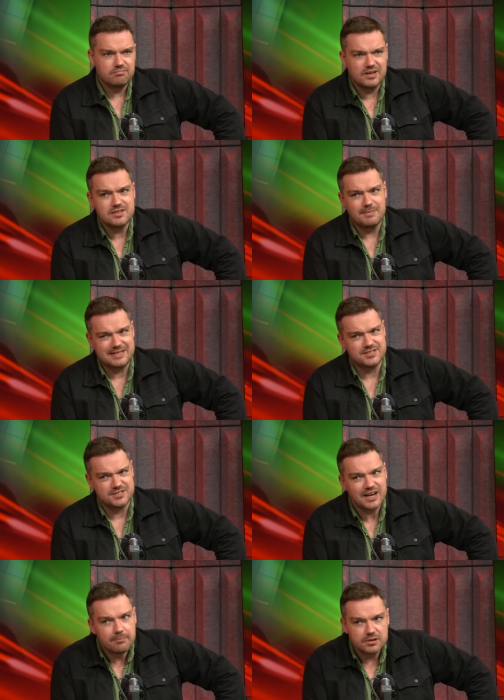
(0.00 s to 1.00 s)
he's
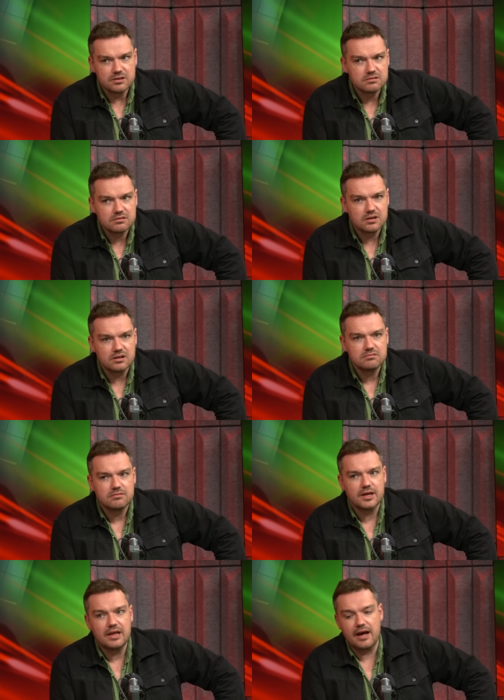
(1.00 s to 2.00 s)
Masters champion. Yeah,
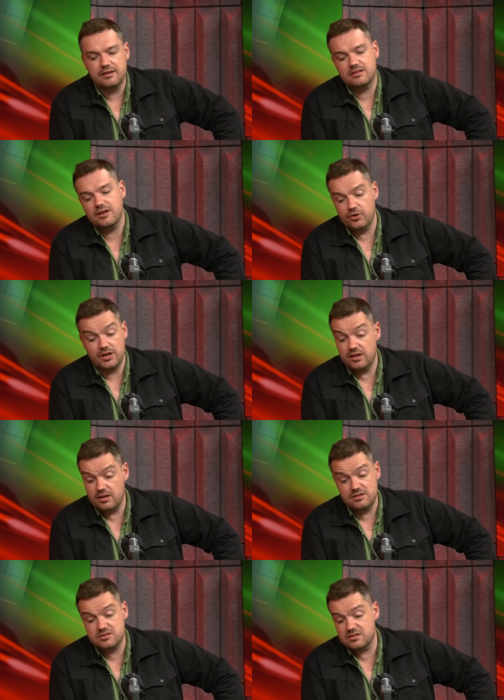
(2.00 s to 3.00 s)
look,
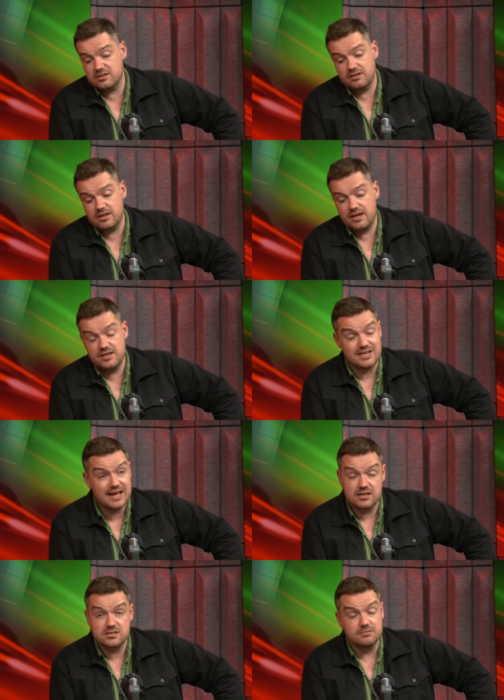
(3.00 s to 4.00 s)
he's an
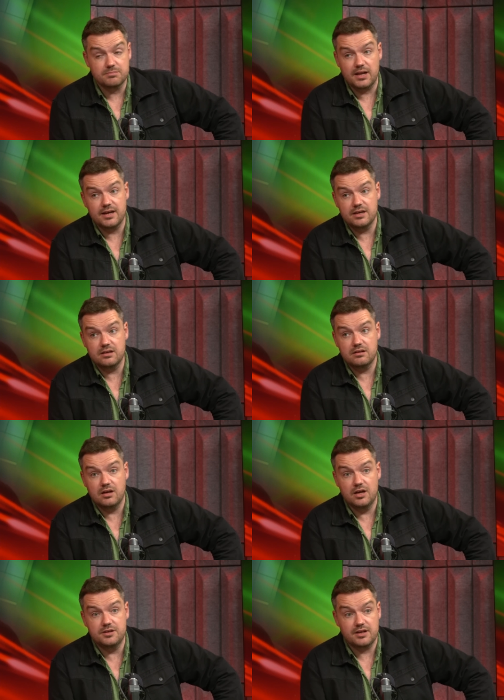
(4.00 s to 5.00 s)
excellent player.
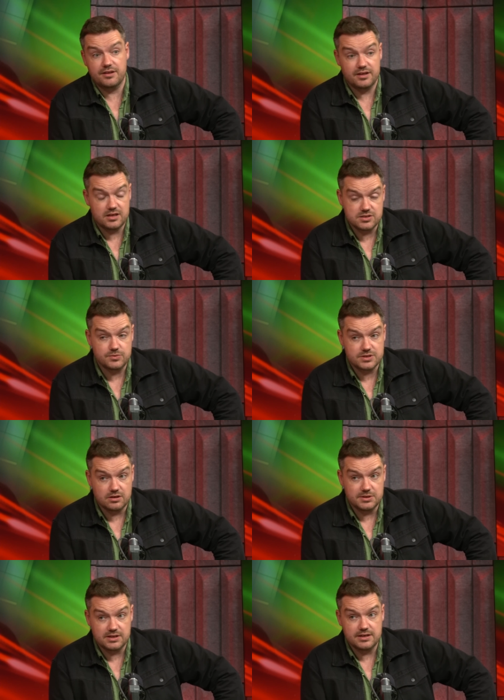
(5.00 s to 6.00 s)
And I think he's always
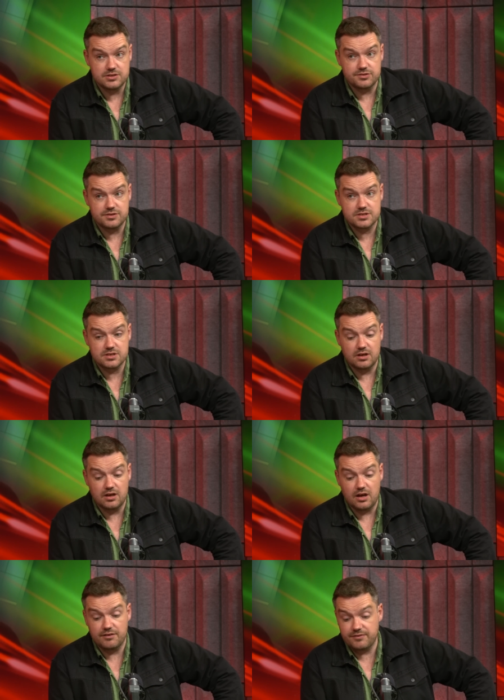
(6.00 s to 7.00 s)
going to be dangerous.
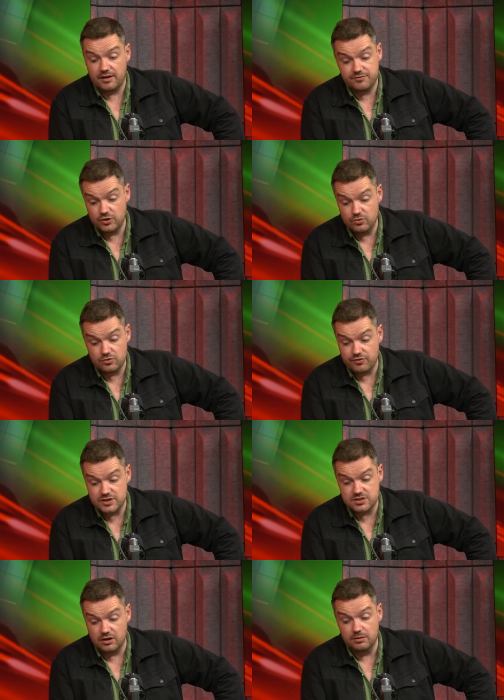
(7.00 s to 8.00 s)
I view
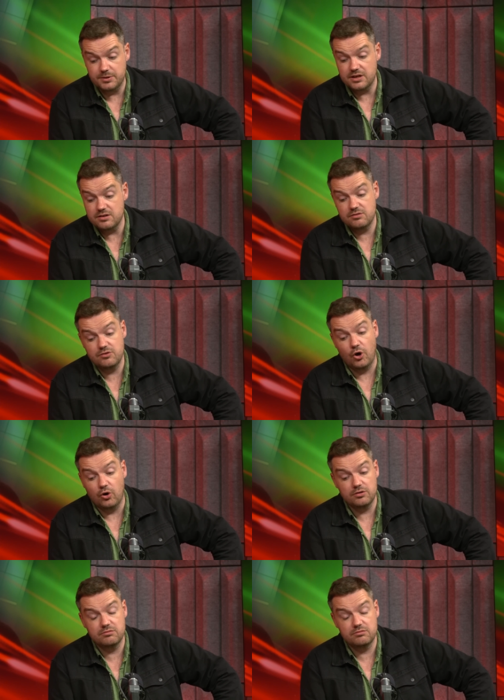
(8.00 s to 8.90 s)
Chris Dobey not